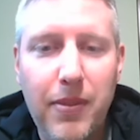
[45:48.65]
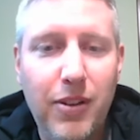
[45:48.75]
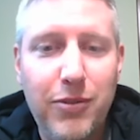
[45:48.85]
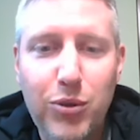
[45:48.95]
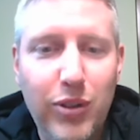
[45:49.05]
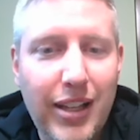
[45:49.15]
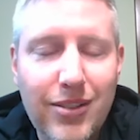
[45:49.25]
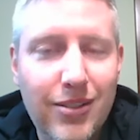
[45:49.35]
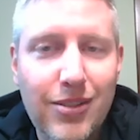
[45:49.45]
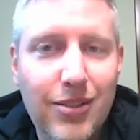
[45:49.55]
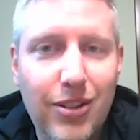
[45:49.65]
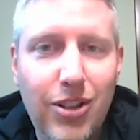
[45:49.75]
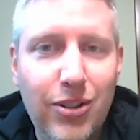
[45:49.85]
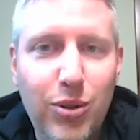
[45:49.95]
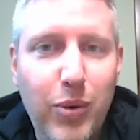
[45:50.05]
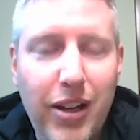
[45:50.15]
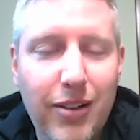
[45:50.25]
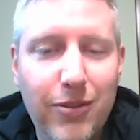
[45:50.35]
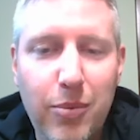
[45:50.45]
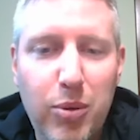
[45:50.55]
a few lessons along the way
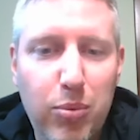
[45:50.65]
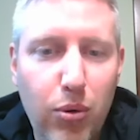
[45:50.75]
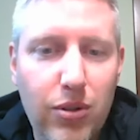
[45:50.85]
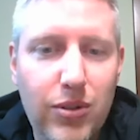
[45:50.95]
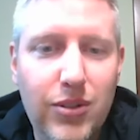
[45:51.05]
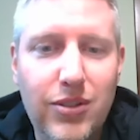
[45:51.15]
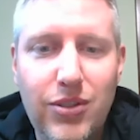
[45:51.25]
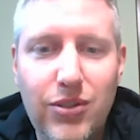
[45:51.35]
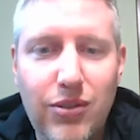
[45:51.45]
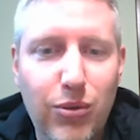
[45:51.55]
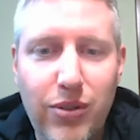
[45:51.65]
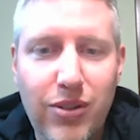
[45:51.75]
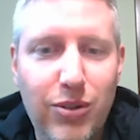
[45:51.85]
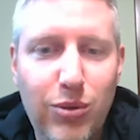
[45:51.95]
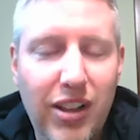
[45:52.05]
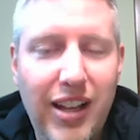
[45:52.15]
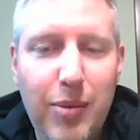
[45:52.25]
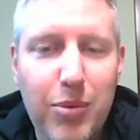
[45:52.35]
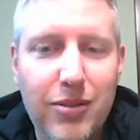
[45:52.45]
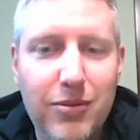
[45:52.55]
from the portal and just sort of the new
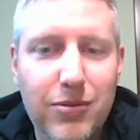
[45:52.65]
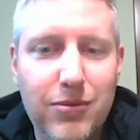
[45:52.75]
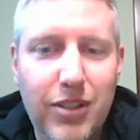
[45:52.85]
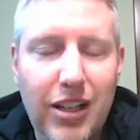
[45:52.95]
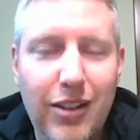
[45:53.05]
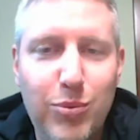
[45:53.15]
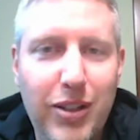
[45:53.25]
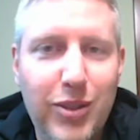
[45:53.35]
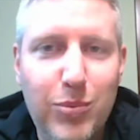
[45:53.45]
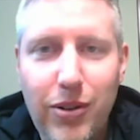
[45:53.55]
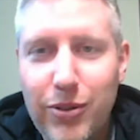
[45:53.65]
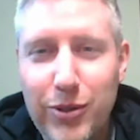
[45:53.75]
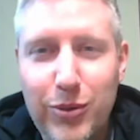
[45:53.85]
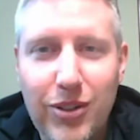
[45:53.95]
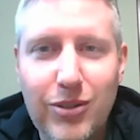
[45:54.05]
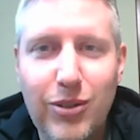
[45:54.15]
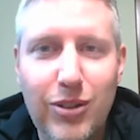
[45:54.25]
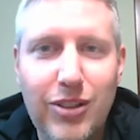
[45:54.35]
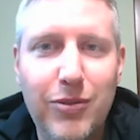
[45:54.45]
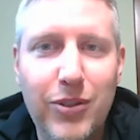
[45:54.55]
climate of college baseball. They're doing things a little
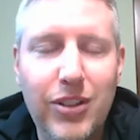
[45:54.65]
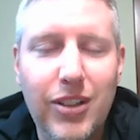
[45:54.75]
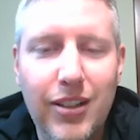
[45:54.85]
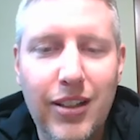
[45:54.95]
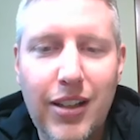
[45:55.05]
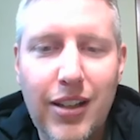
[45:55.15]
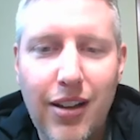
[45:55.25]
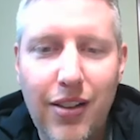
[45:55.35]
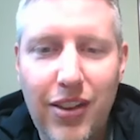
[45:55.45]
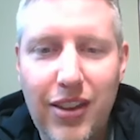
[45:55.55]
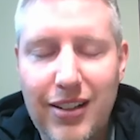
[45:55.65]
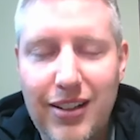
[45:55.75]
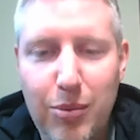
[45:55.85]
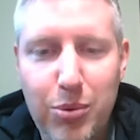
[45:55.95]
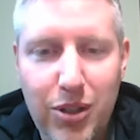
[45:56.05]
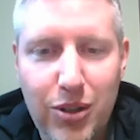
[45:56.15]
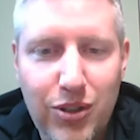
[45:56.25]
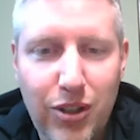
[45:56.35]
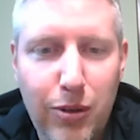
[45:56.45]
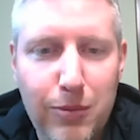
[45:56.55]
differently than they did a couple of years
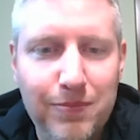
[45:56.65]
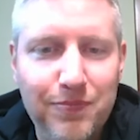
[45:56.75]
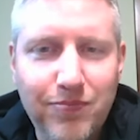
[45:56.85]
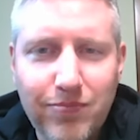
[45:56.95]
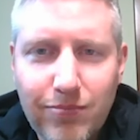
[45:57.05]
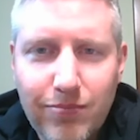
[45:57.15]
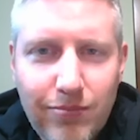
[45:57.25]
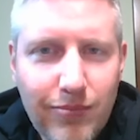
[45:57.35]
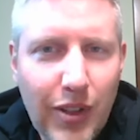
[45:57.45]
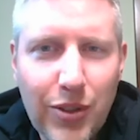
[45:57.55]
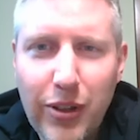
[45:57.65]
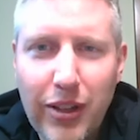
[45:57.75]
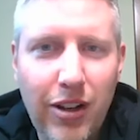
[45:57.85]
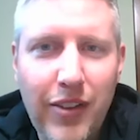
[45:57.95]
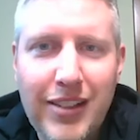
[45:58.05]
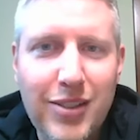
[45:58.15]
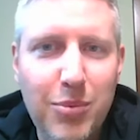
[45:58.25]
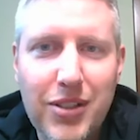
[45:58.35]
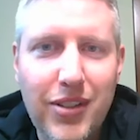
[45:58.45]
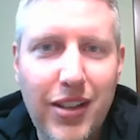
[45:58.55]
ago. So like all that to
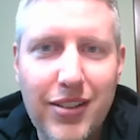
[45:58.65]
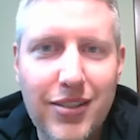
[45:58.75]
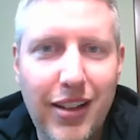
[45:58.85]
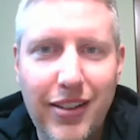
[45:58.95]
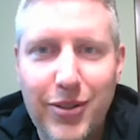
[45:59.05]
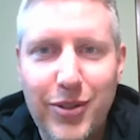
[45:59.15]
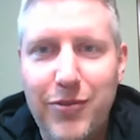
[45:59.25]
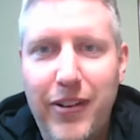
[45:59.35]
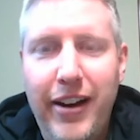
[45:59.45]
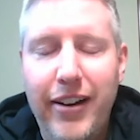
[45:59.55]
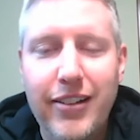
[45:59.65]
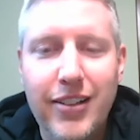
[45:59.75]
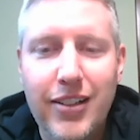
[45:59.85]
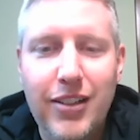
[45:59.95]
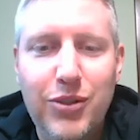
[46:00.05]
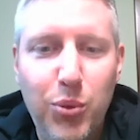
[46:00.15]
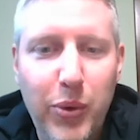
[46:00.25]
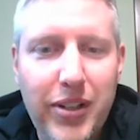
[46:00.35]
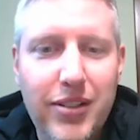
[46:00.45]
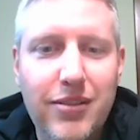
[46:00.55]
me says like there's a fire to
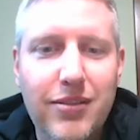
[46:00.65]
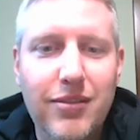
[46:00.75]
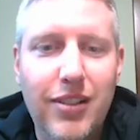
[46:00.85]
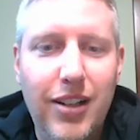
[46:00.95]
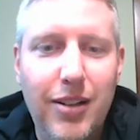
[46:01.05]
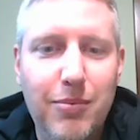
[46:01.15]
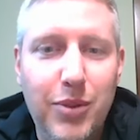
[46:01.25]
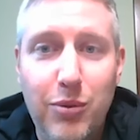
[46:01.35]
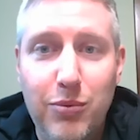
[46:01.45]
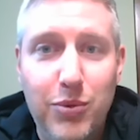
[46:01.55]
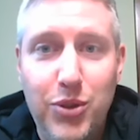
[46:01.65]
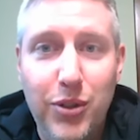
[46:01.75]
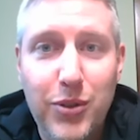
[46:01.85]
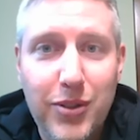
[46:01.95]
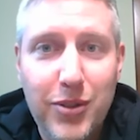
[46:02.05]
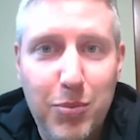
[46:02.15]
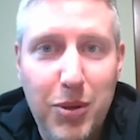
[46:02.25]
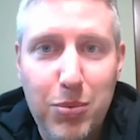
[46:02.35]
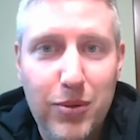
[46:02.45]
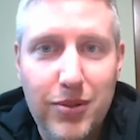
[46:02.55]
win. You know, Childress,
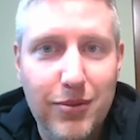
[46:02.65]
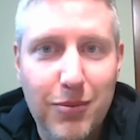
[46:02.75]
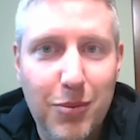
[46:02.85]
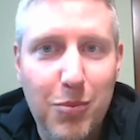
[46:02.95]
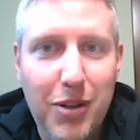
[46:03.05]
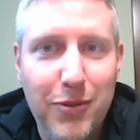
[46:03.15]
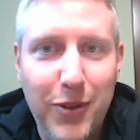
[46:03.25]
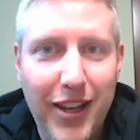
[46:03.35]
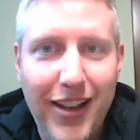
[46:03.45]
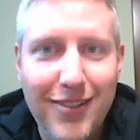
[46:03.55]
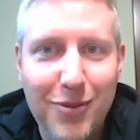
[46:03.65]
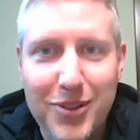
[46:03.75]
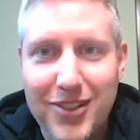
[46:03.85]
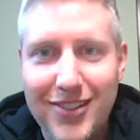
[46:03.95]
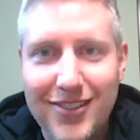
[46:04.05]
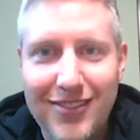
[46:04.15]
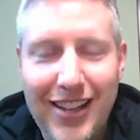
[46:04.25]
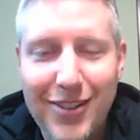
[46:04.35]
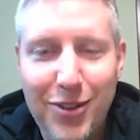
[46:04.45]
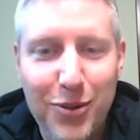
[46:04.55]
people may forget, was a
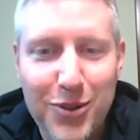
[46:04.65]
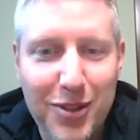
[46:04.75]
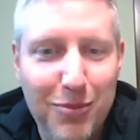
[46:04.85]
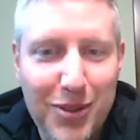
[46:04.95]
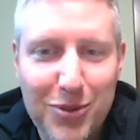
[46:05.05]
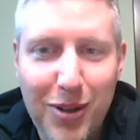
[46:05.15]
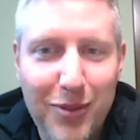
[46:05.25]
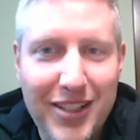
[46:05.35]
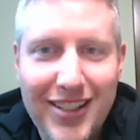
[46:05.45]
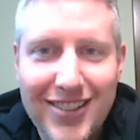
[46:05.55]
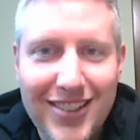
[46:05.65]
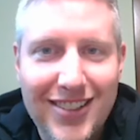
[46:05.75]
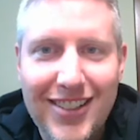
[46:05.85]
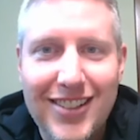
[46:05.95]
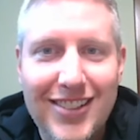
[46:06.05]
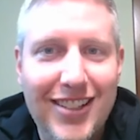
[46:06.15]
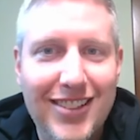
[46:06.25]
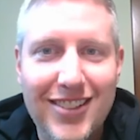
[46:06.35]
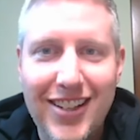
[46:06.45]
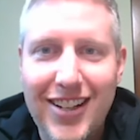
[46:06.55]
head coach in the Big 12 and the SEC at
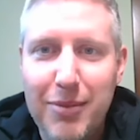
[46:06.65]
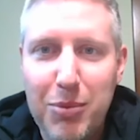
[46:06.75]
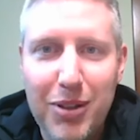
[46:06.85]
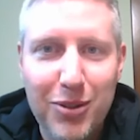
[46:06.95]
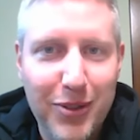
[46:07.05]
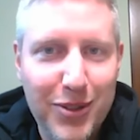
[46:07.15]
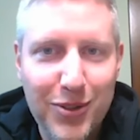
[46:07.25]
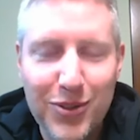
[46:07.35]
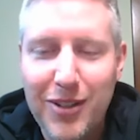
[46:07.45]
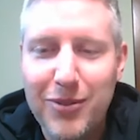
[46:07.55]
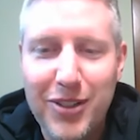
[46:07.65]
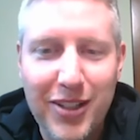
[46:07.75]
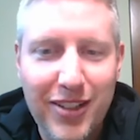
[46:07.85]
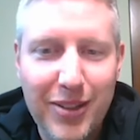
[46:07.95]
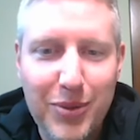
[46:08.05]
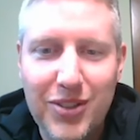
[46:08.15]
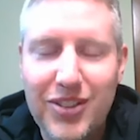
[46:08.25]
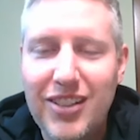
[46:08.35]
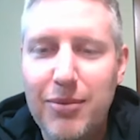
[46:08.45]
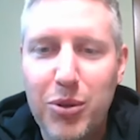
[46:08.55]
Texas A&M. He made the regionals every year. He was a
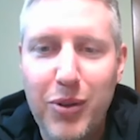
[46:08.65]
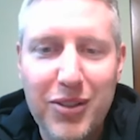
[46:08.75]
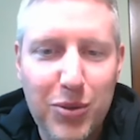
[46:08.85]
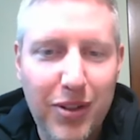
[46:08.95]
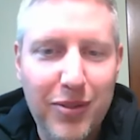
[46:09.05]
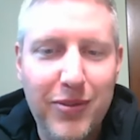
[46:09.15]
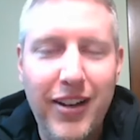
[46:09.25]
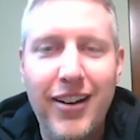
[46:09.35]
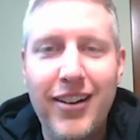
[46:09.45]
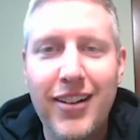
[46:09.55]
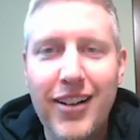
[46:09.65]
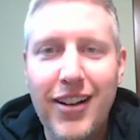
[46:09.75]
CWS qualifier.